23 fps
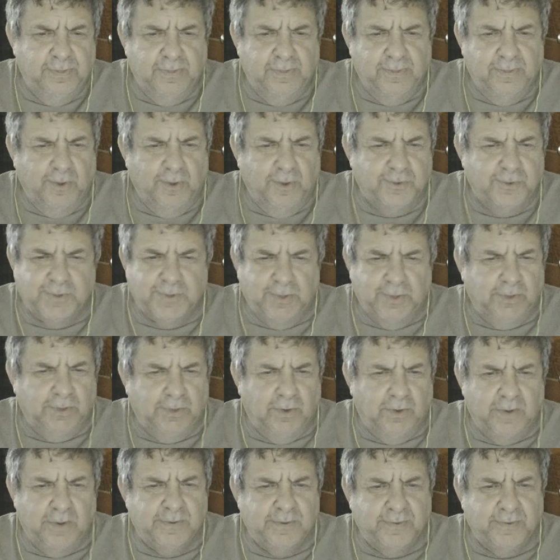those are the
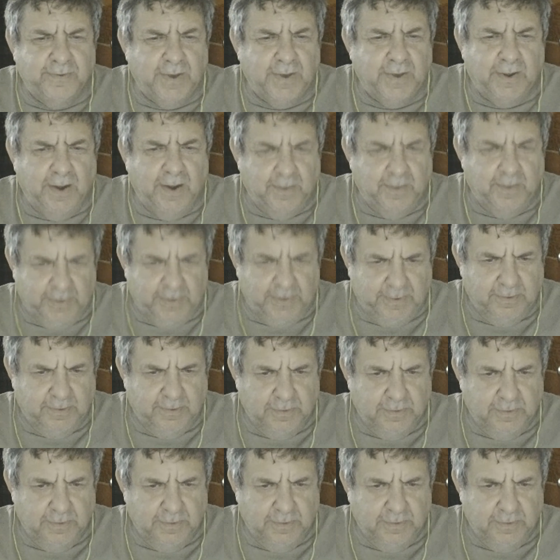laws of economics.